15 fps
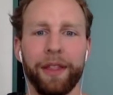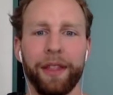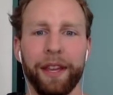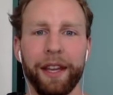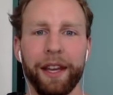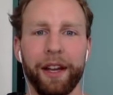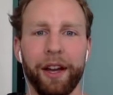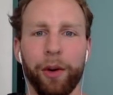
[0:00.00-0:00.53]

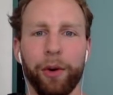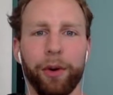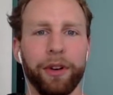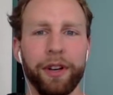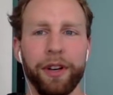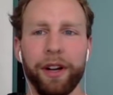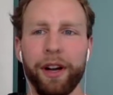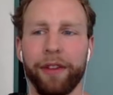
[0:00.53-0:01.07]
I ordered it
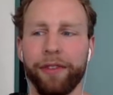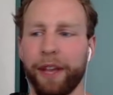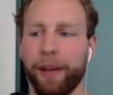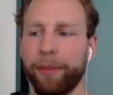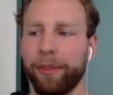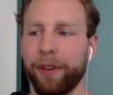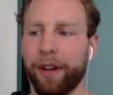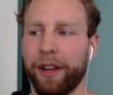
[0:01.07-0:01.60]
off
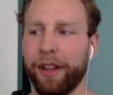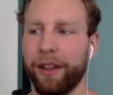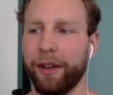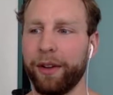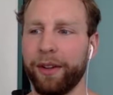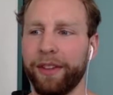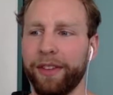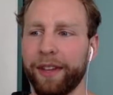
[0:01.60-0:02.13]
Amazon and they only
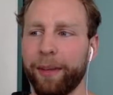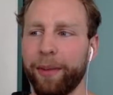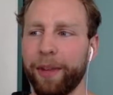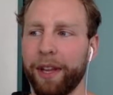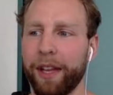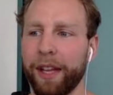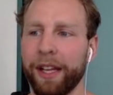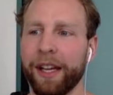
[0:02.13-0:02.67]
sent me,
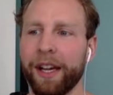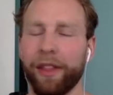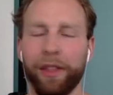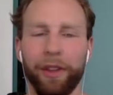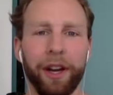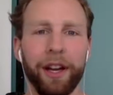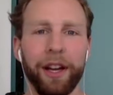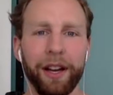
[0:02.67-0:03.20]
I thought I
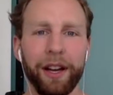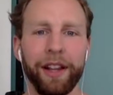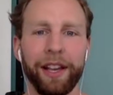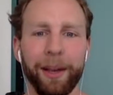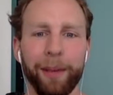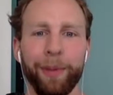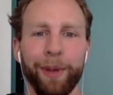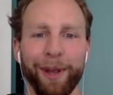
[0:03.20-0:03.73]
got like a
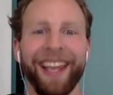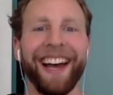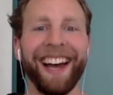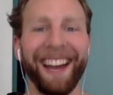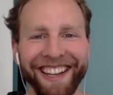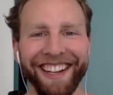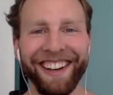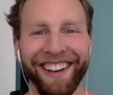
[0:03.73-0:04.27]
big, yeah, I
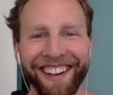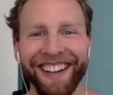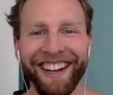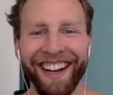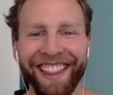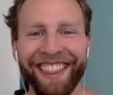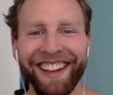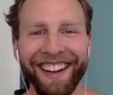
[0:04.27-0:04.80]
know. I
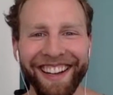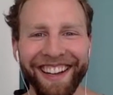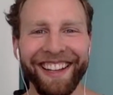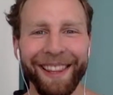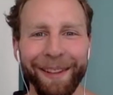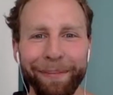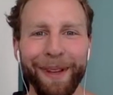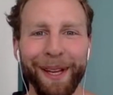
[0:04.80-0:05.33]
thought I got the
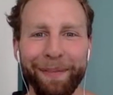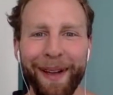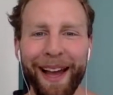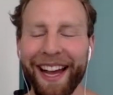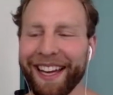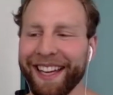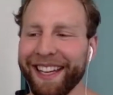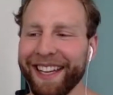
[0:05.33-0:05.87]
big
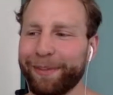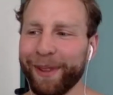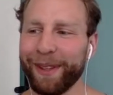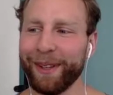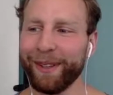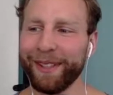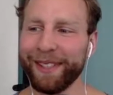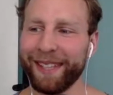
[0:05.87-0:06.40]
package, but they only
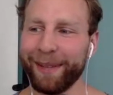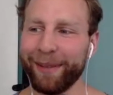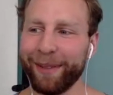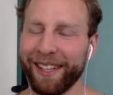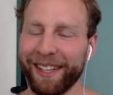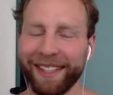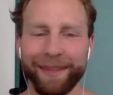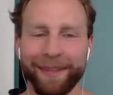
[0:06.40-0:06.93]
sent me like a
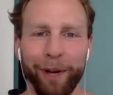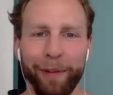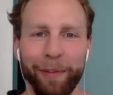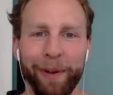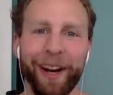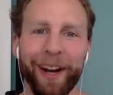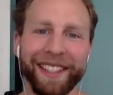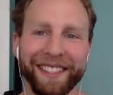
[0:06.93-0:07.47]
small
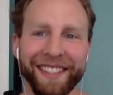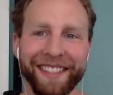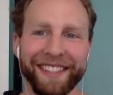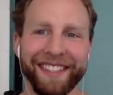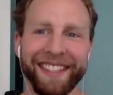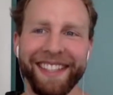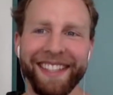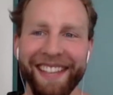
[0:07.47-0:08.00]
box and I was like,
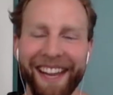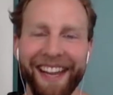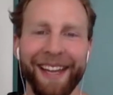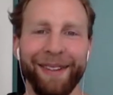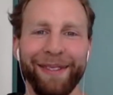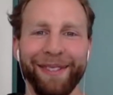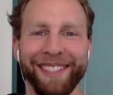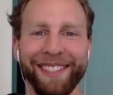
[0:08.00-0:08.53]
damn, this
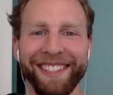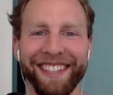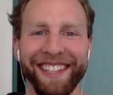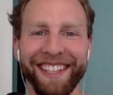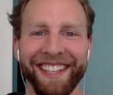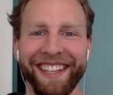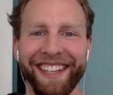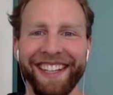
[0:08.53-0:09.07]
is all I
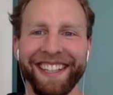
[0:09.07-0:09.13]
got.